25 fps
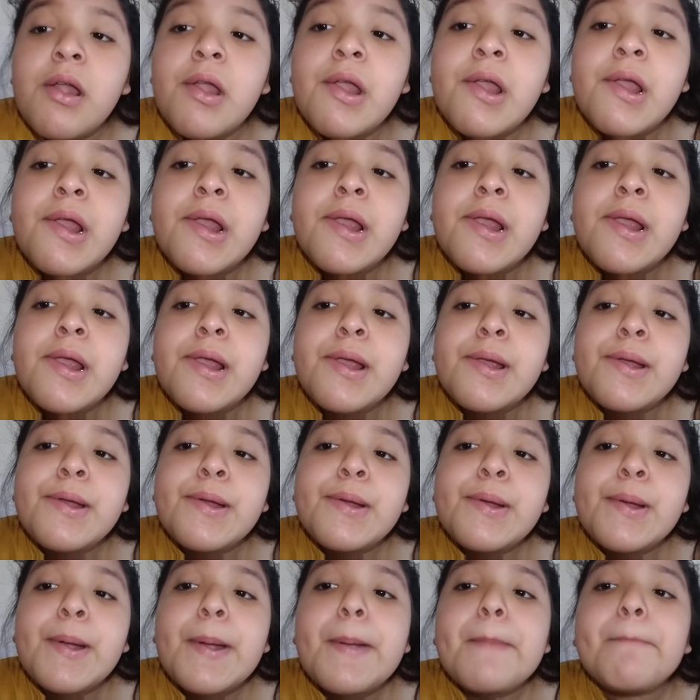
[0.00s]

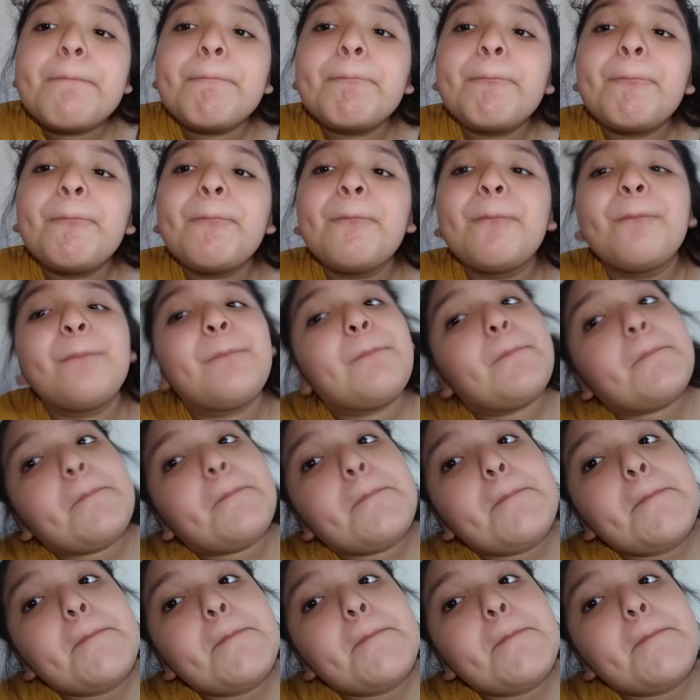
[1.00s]
No one is speaking in this clip.